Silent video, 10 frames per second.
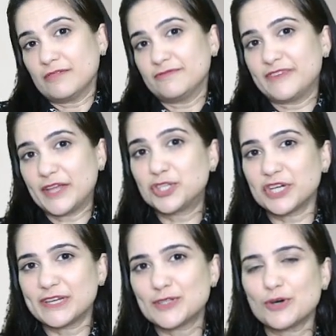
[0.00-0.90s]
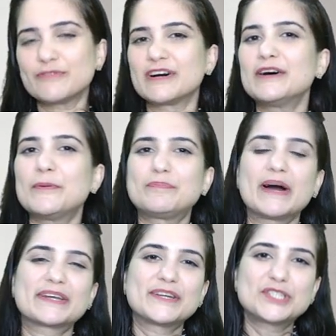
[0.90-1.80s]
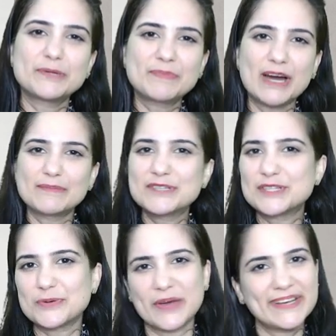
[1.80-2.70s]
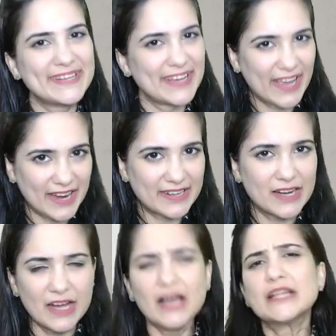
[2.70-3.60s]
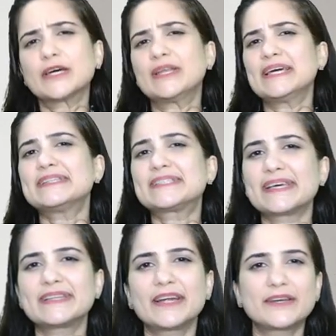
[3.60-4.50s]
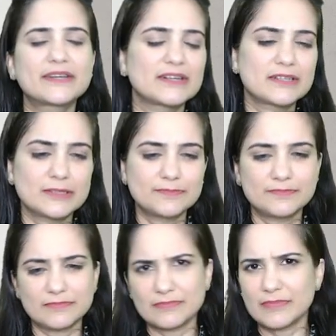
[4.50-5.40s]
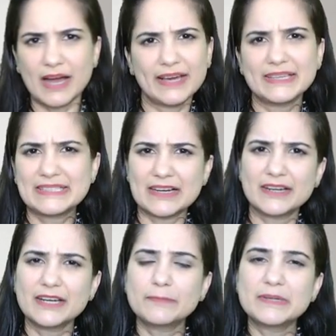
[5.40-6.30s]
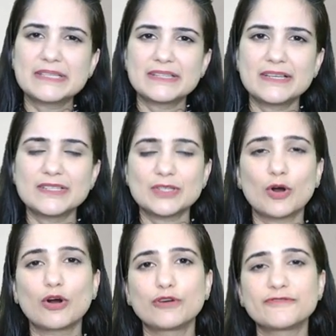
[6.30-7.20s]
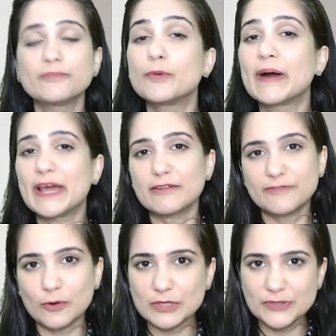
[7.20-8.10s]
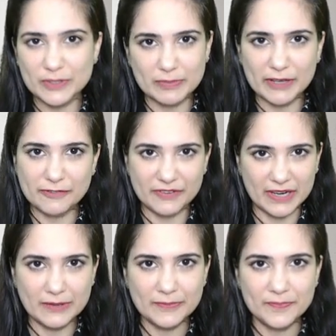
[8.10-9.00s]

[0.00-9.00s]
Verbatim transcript: venture is over partnership comes to an end now let's say that uh, i started a business of mobile phones with my friend